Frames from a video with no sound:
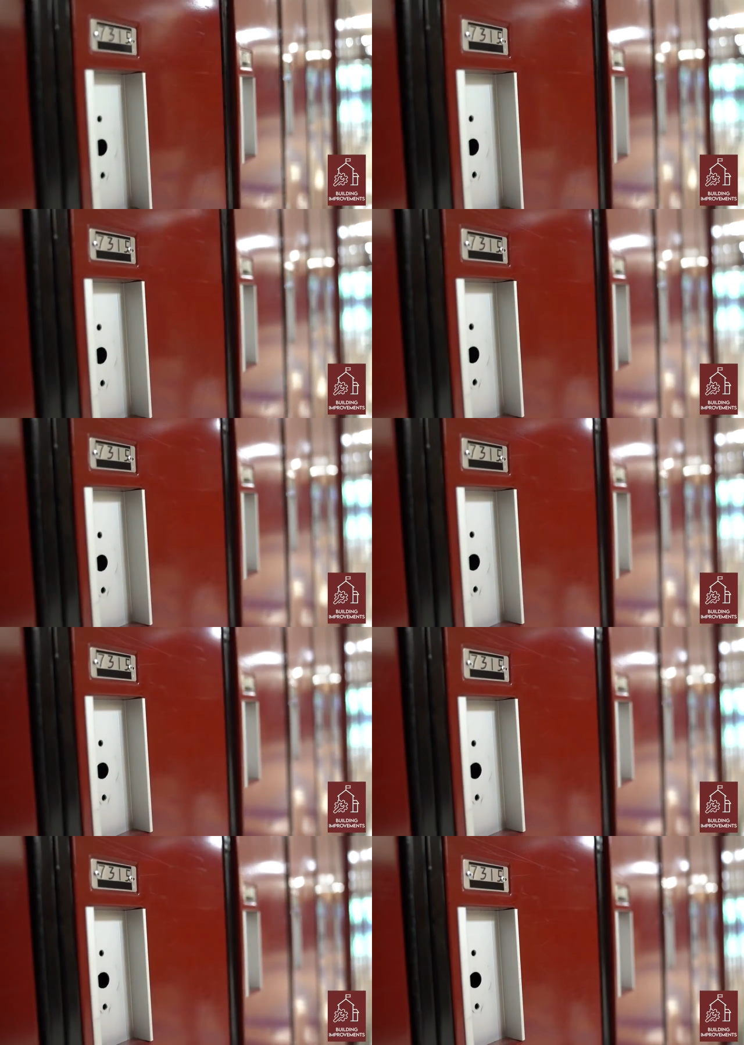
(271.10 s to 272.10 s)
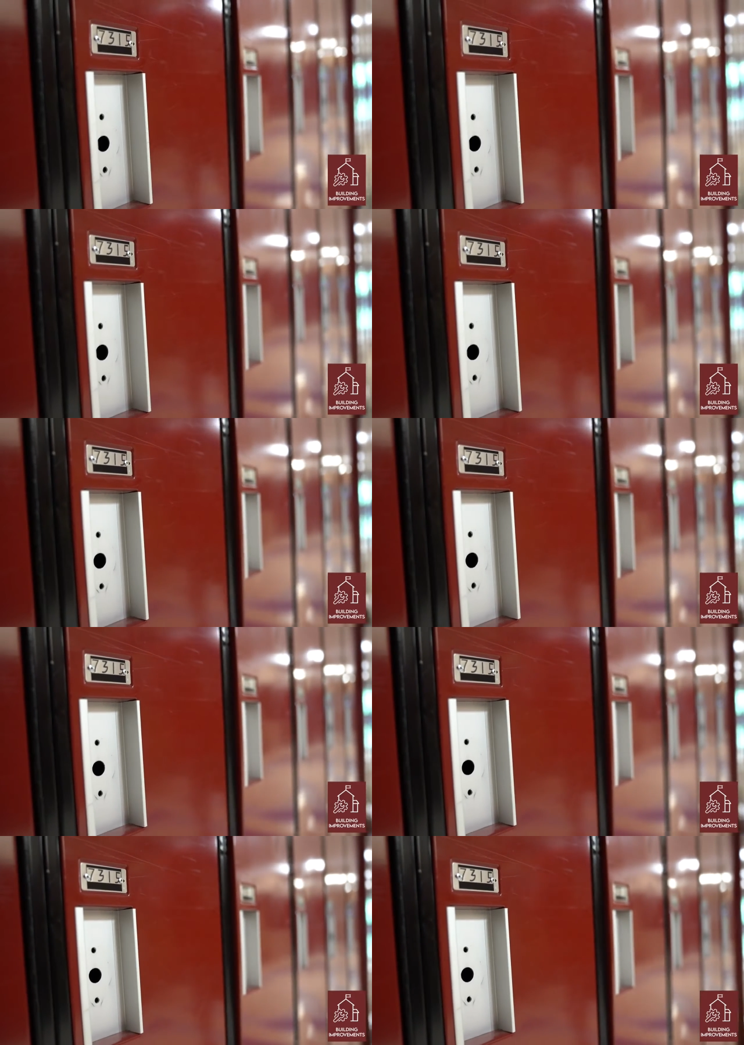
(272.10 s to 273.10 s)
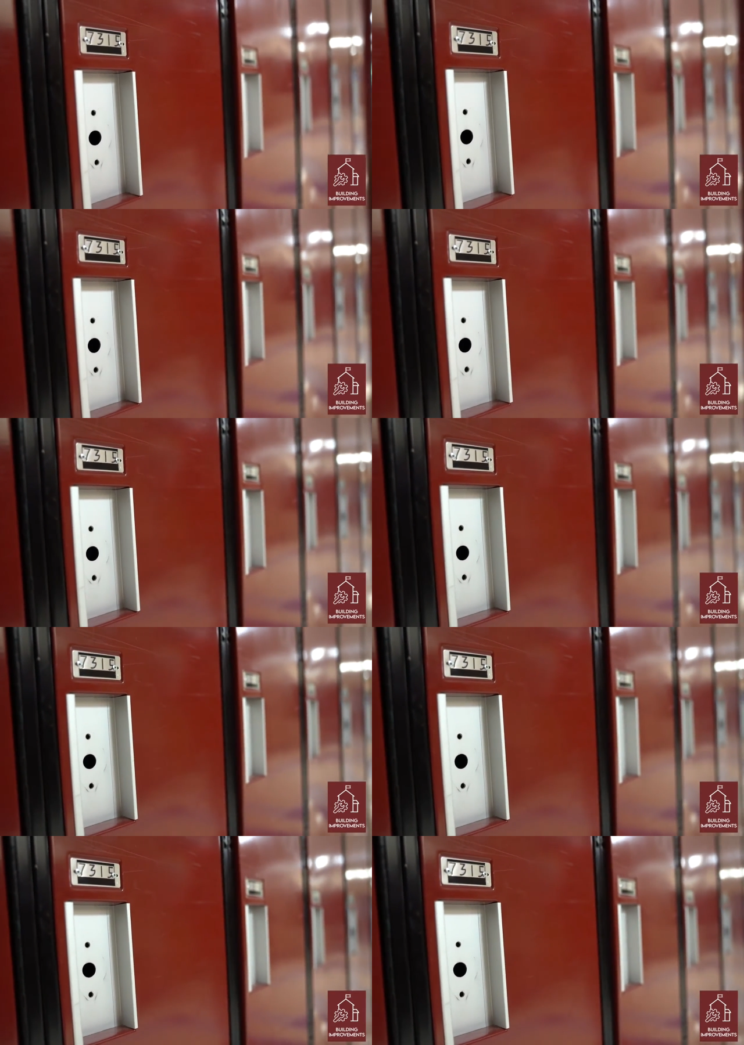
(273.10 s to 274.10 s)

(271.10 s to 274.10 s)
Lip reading: Nobody's mouth can be seen.